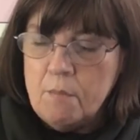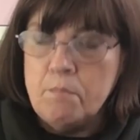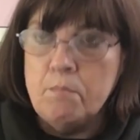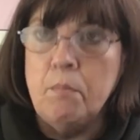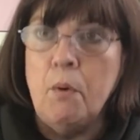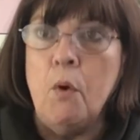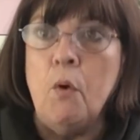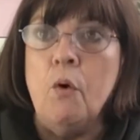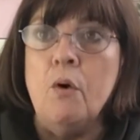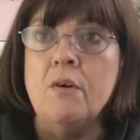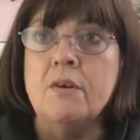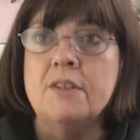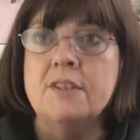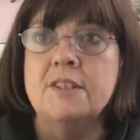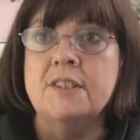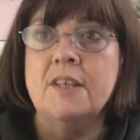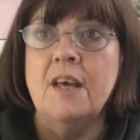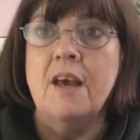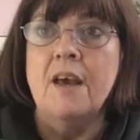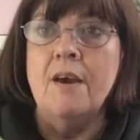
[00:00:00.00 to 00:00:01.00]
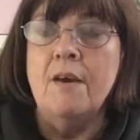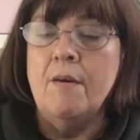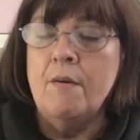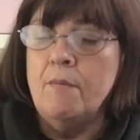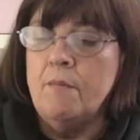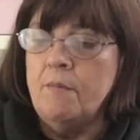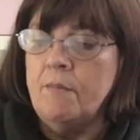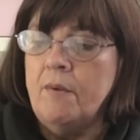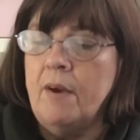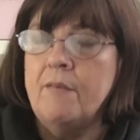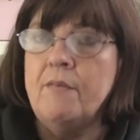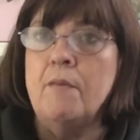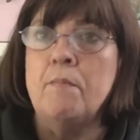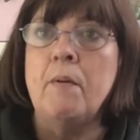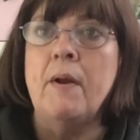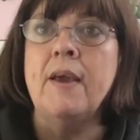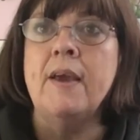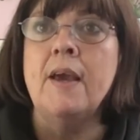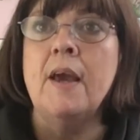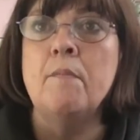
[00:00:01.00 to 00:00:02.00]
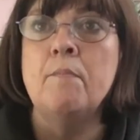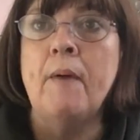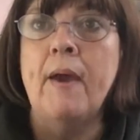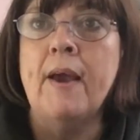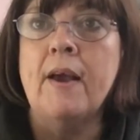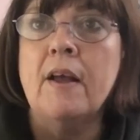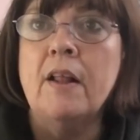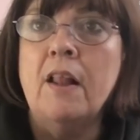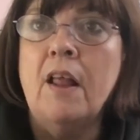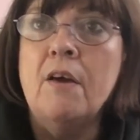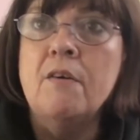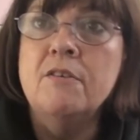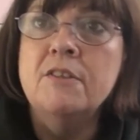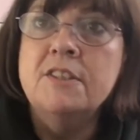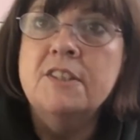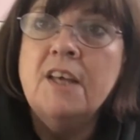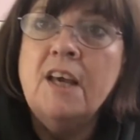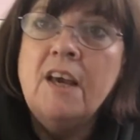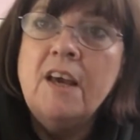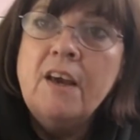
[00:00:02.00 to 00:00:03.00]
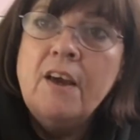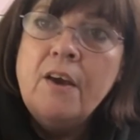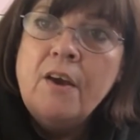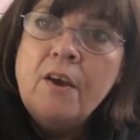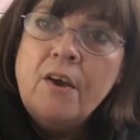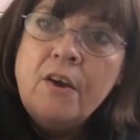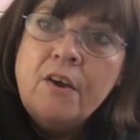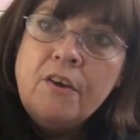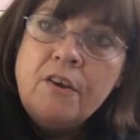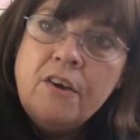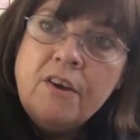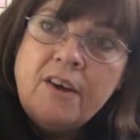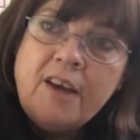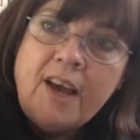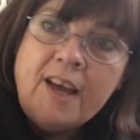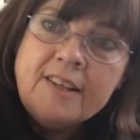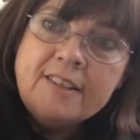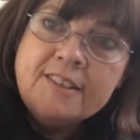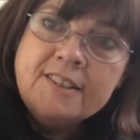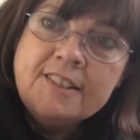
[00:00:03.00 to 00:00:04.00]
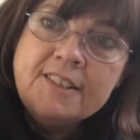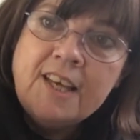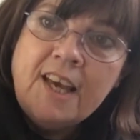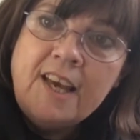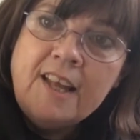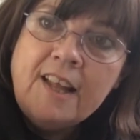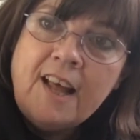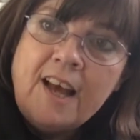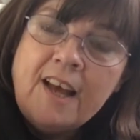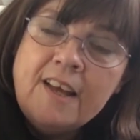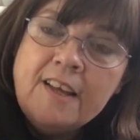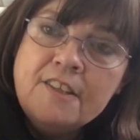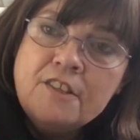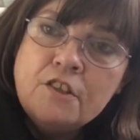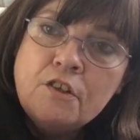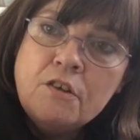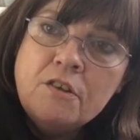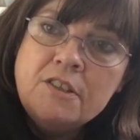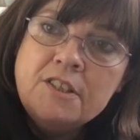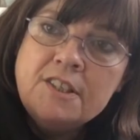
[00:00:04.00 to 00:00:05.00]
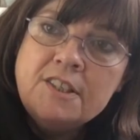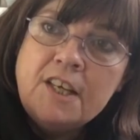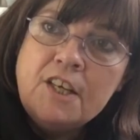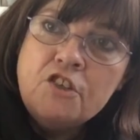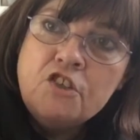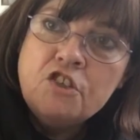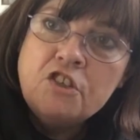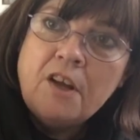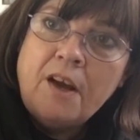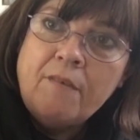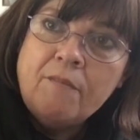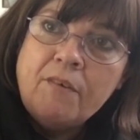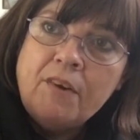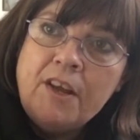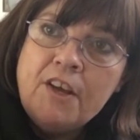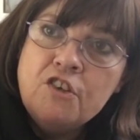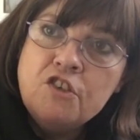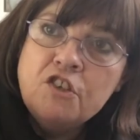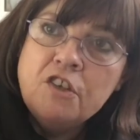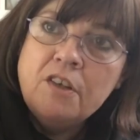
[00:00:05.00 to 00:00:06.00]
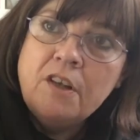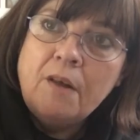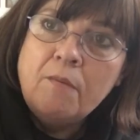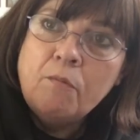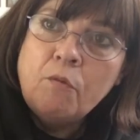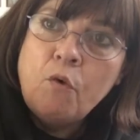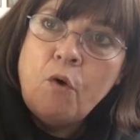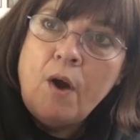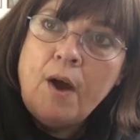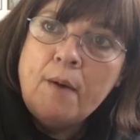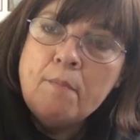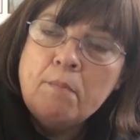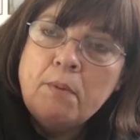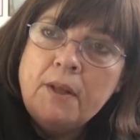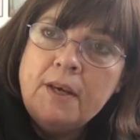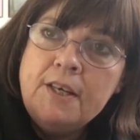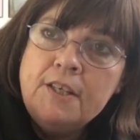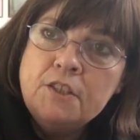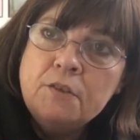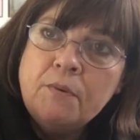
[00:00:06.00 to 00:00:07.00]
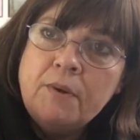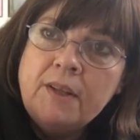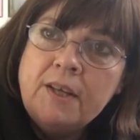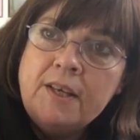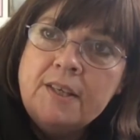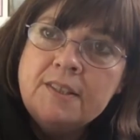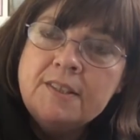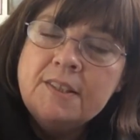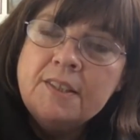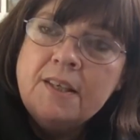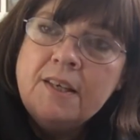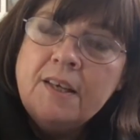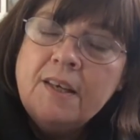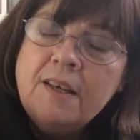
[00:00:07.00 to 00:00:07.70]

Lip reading: But if I bring it a bit closer, you can see that it's good stitch definition. I'm quite pleased with it.